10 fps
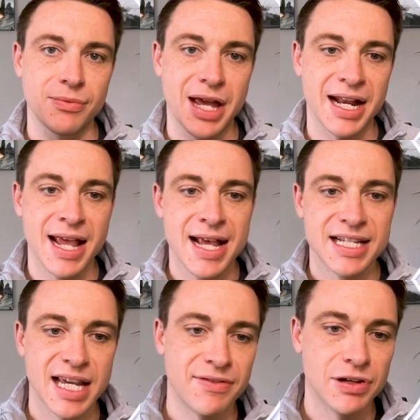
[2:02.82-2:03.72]
that,
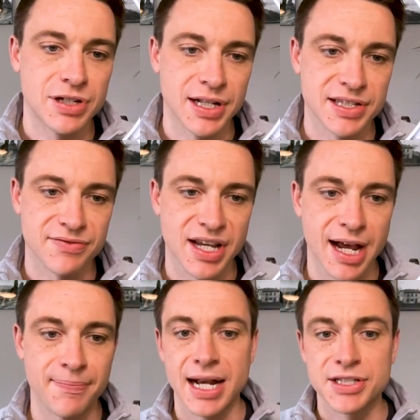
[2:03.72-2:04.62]
saving you tons of
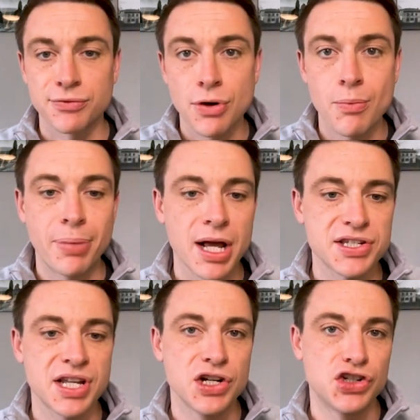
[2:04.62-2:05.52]
time. It is a
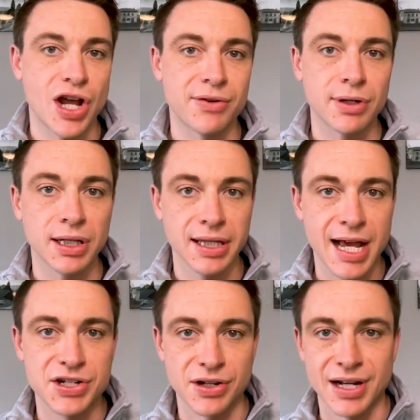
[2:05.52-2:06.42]
robust general
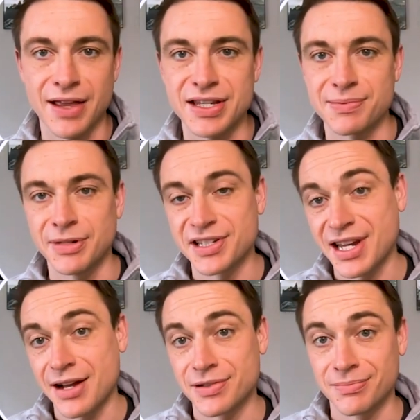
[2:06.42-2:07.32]
ledger. Now, this must
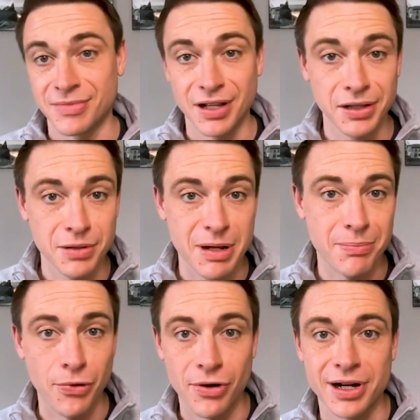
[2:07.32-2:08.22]
sound a little
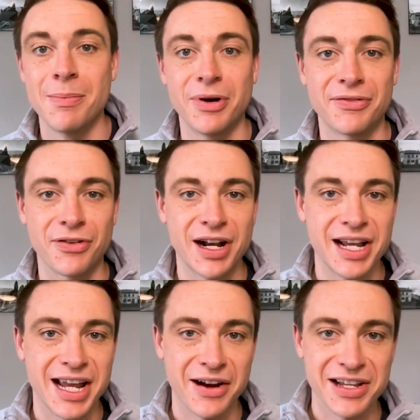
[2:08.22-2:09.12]
bit boring, but for any
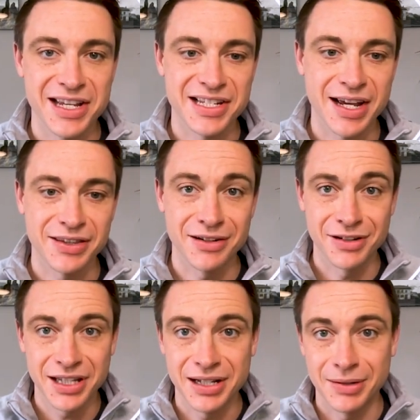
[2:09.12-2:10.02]
accounting geeks out there,
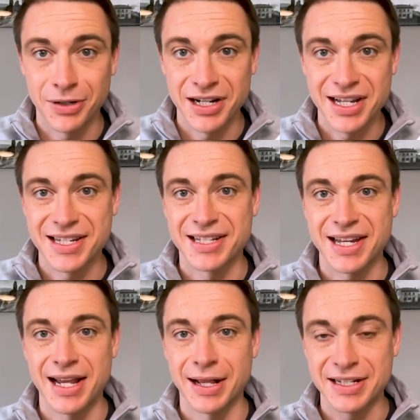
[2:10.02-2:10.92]
really what it is is
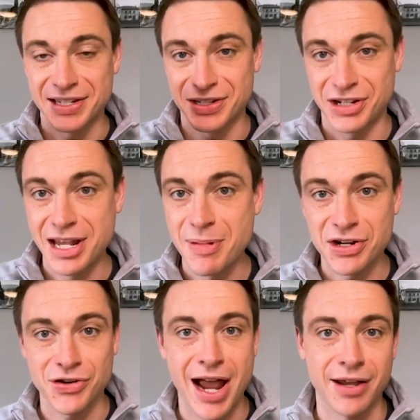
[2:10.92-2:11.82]
saying it's keeping
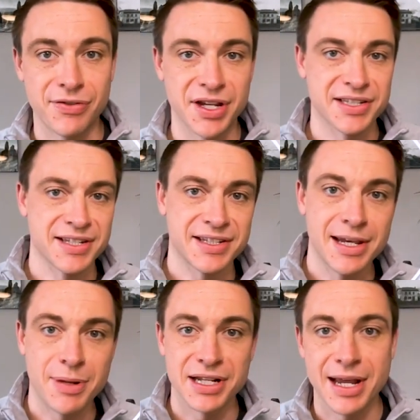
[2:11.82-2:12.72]
track of things. It's
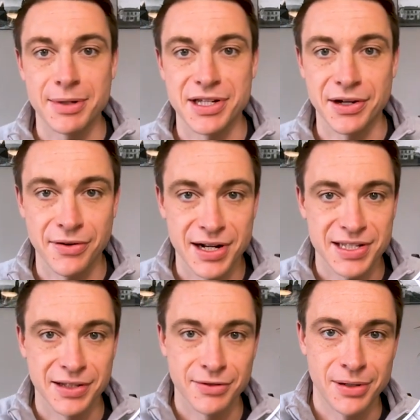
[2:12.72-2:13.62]
keeping debits and credits
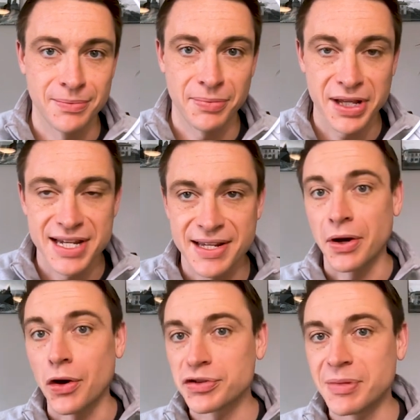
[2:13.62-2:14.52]
in the right place,
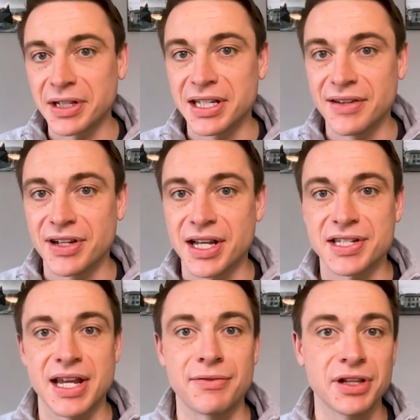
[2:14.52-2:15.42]
ultimately giving
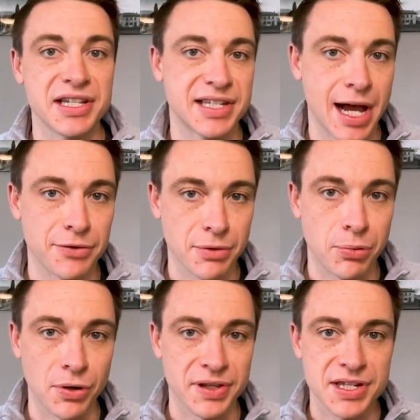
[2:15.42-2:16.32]
us a really sound
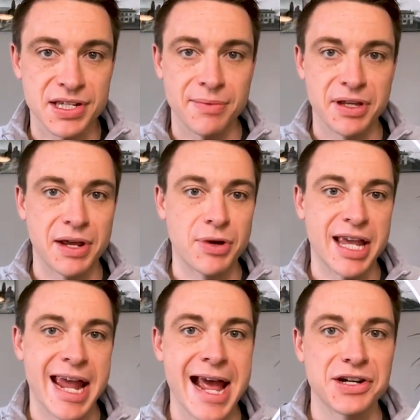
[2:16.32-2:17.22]
report. This is something that we
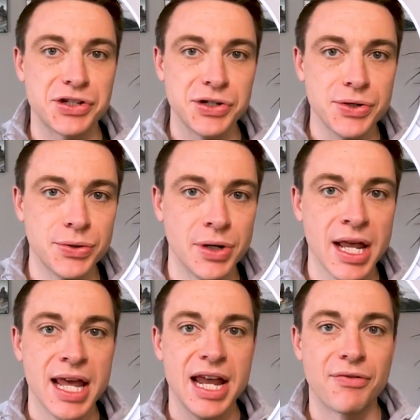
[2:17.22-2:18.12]
can't do
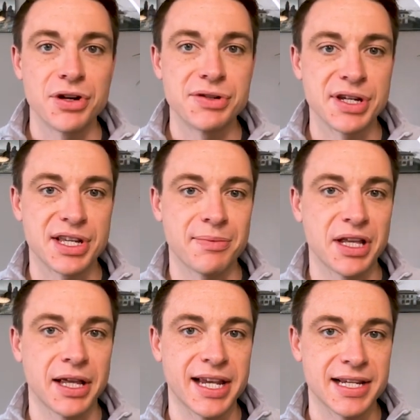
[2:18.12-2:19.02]
if we're using something
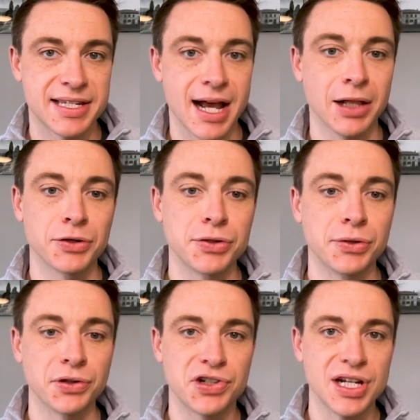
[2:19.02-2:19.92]
like Excel or
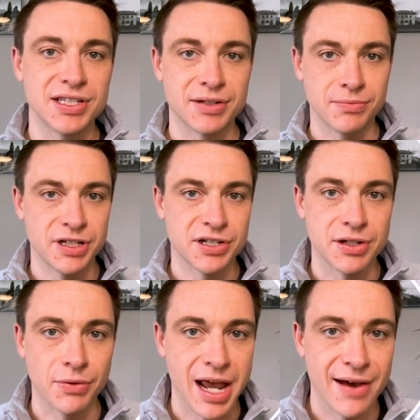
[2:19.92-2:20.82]
Google Sheets. We just
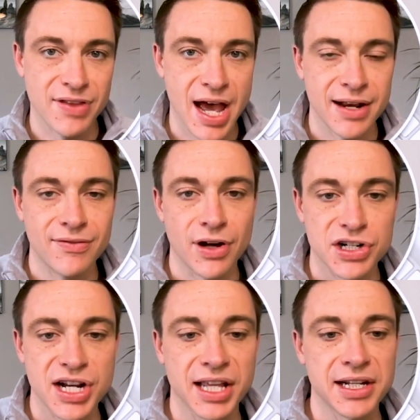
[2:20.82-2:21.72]
don't have that
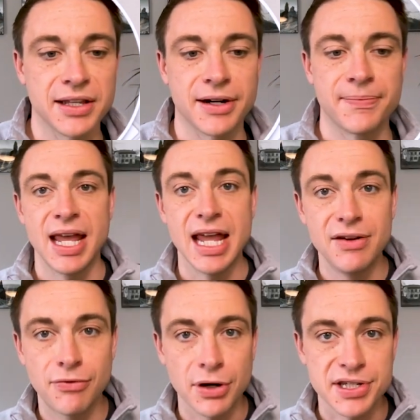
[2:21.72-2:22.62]
functionality there.
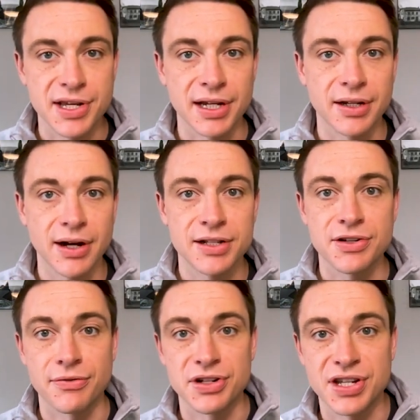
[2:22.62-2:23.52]
Invoicing, all right? So
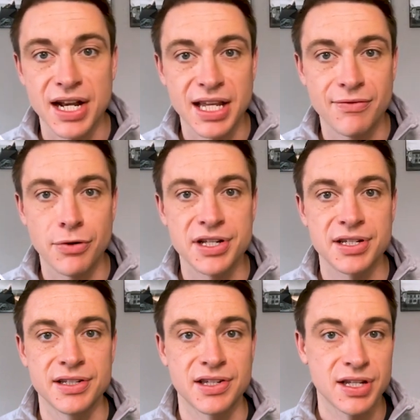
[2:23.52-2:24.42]
if we're sending
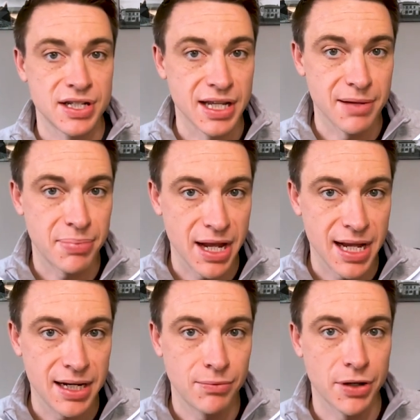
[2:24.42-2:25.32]
invoices to get
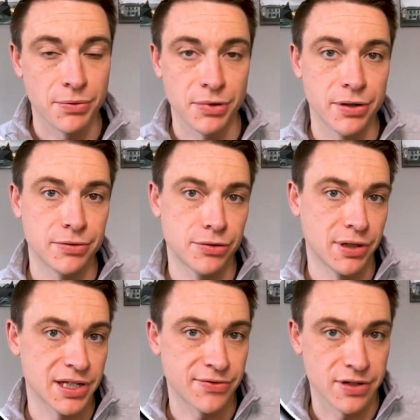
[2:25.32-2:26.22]
paid, whether we're
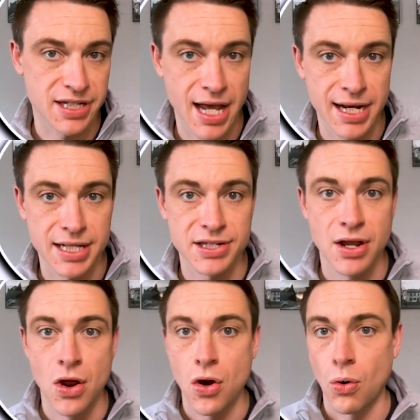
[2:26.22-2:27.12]
doing this for tenants
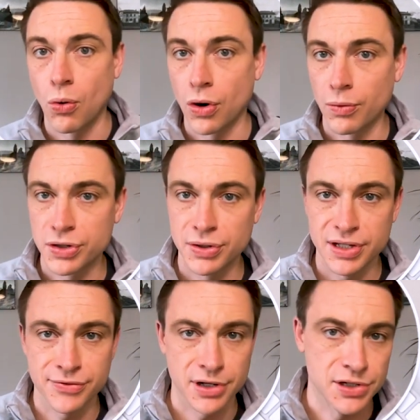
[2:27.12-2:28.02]
or we're doing
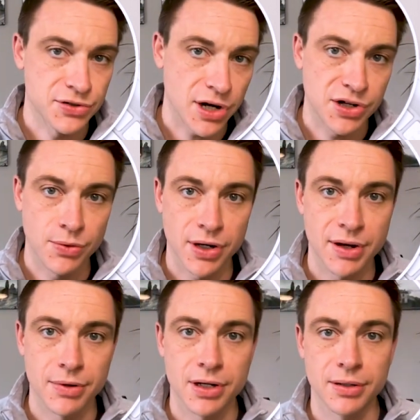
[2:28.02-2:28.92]
this for construction work that we're